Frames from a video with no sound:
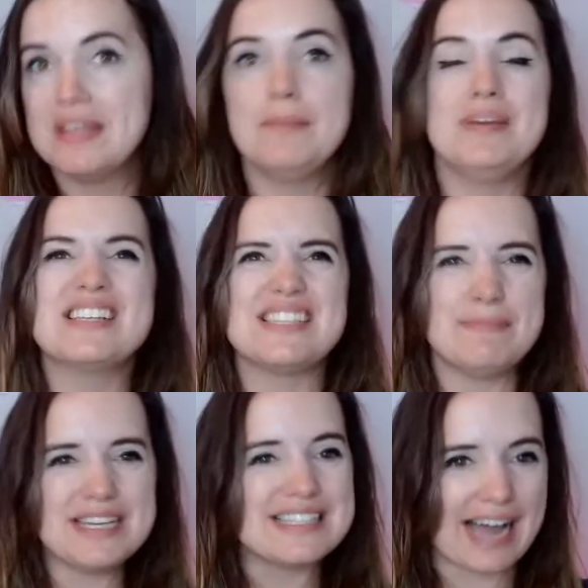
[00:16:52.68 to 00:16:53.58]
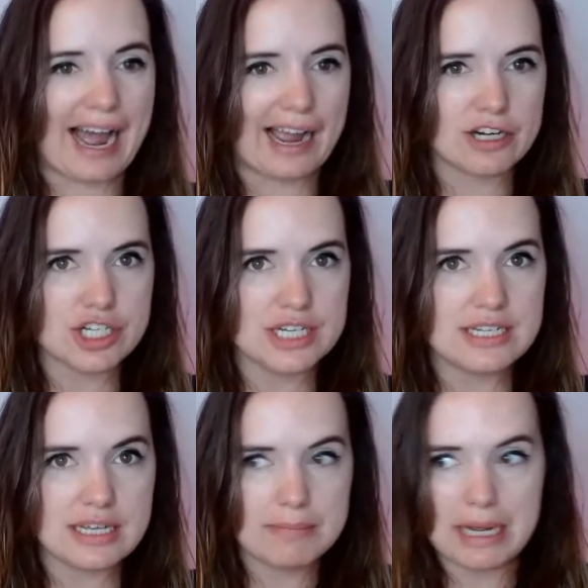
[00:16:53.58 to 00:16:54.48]
because it means
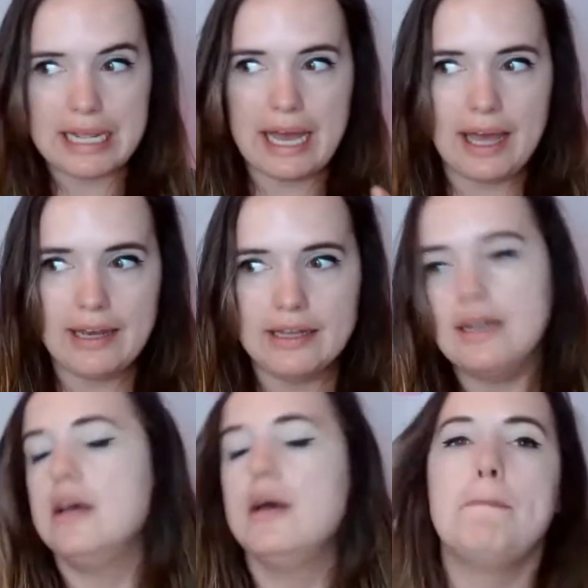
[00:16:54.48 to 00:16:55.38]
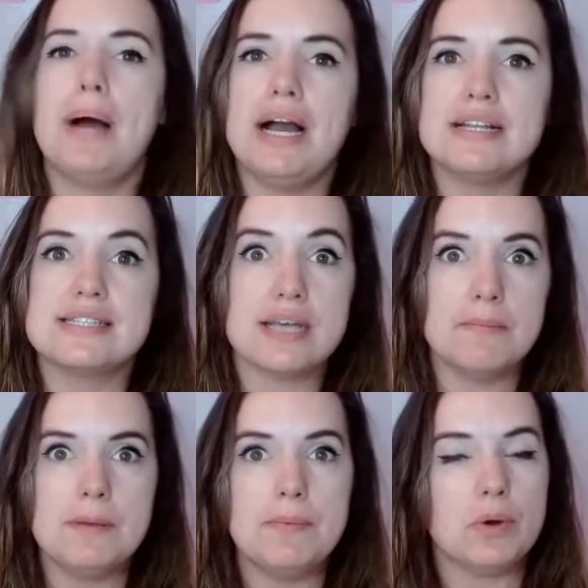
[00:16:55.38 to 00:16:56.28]
action in my head, but
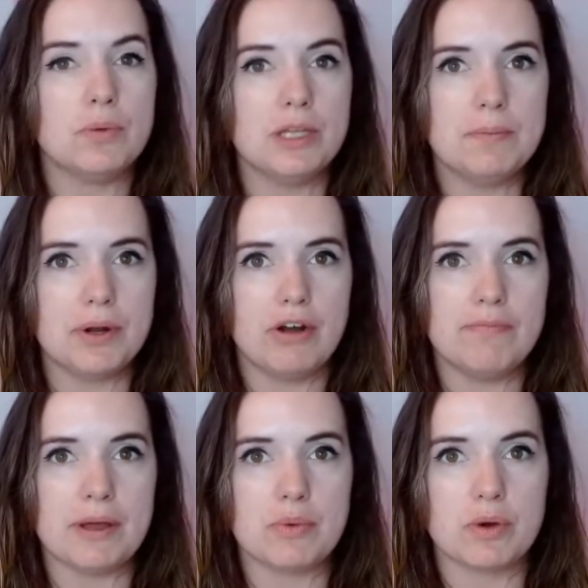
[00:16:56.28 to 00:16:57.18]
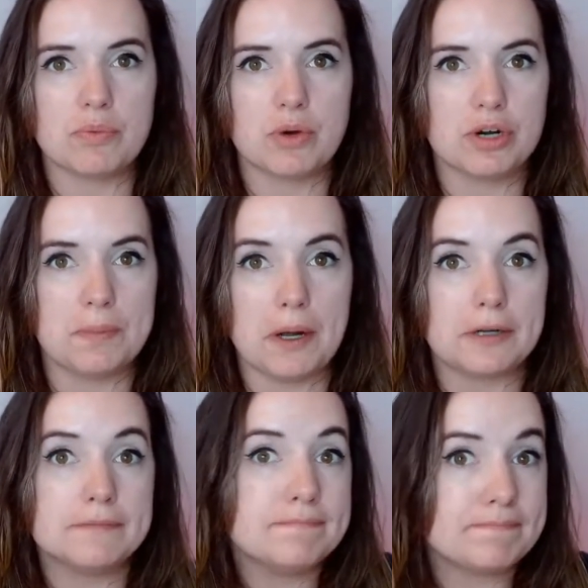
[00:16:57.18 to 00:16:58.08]
some people are really put off by the word workbook.
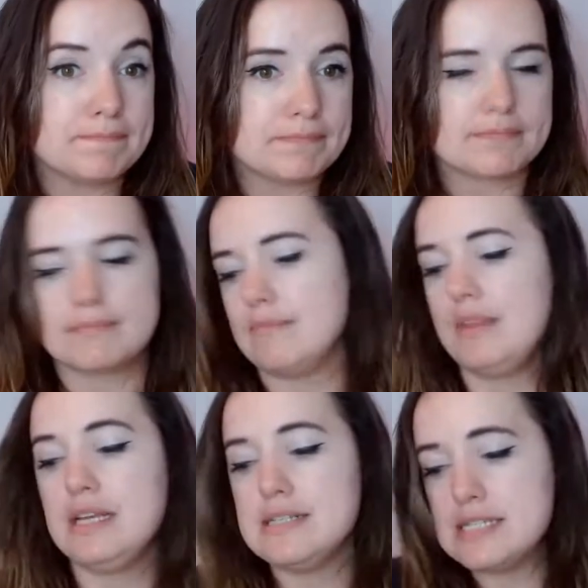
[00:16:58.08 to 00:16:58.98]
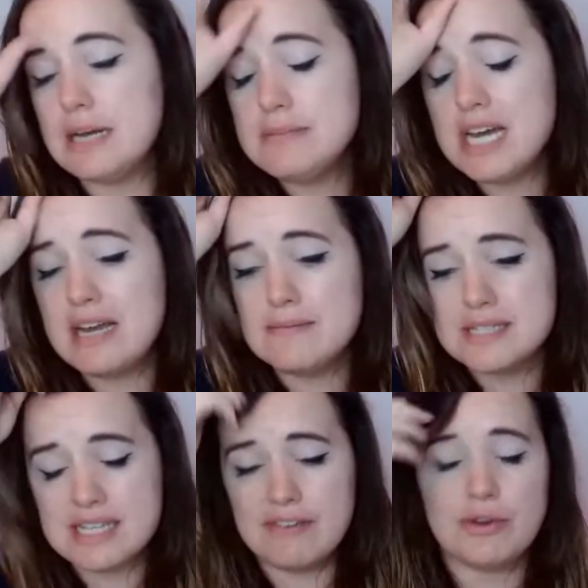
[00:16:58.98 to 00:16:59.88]

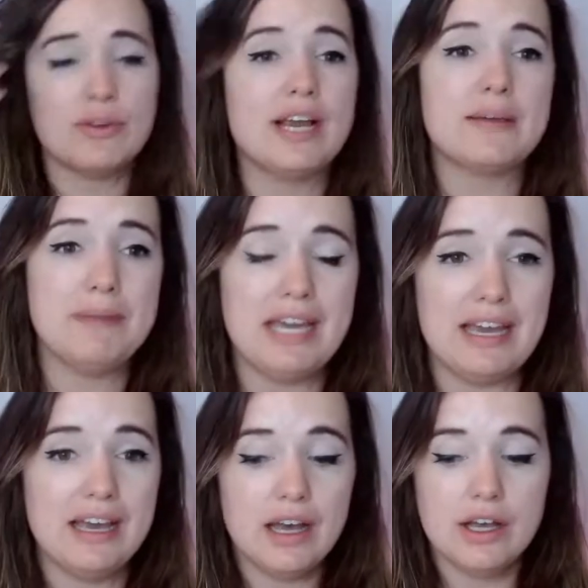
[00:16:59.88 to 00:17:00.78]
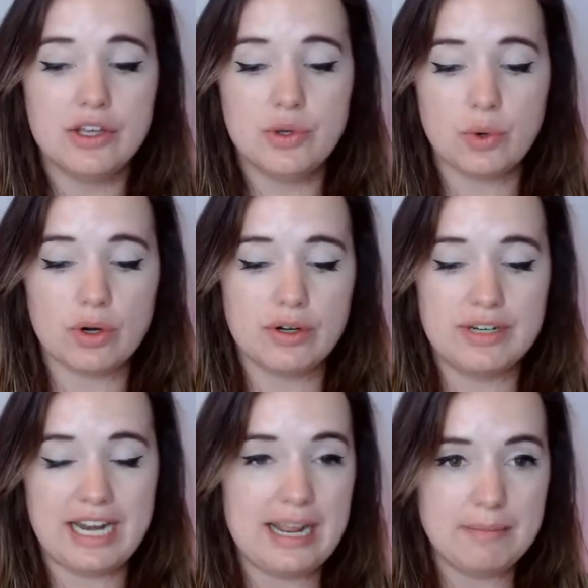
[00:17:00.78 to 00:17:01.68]
Sometimes, if you're like me, your
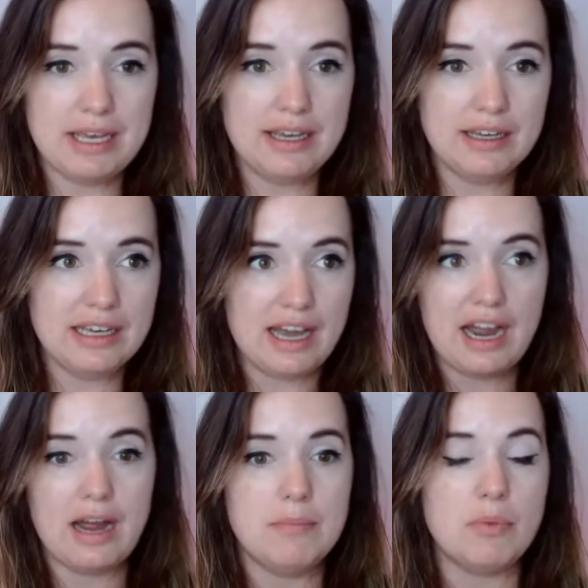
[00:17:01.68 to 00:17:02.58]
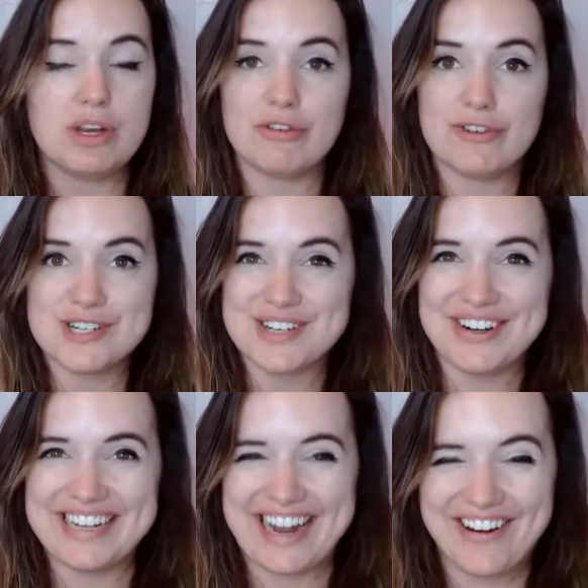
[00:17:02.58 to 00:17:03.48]
naming when you're first
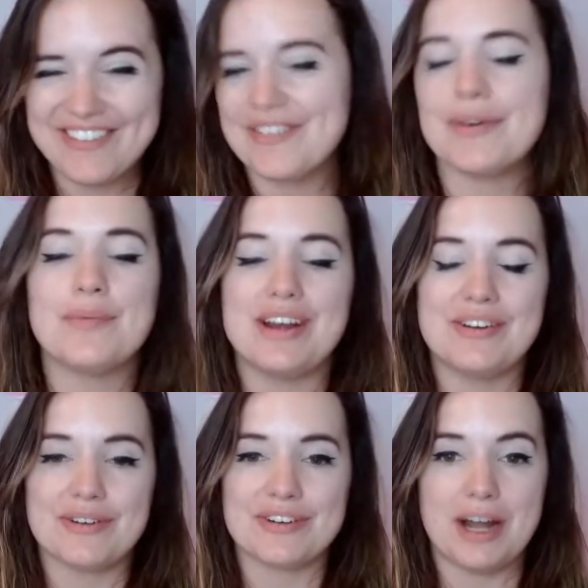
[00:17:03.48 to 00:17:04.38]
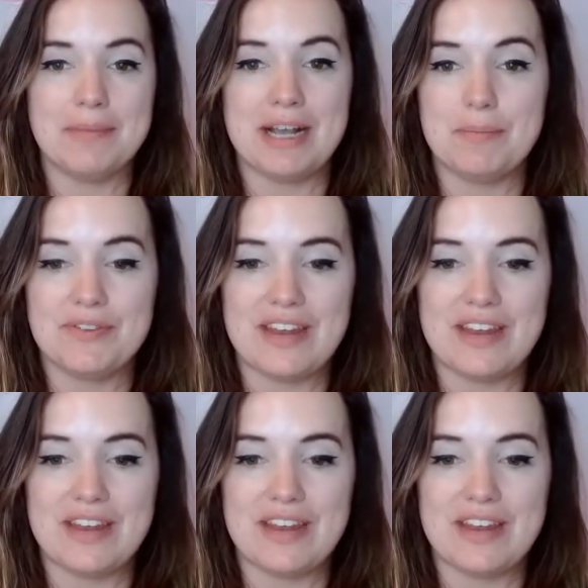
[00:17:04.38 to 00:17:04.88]
starting out or when you're coming up with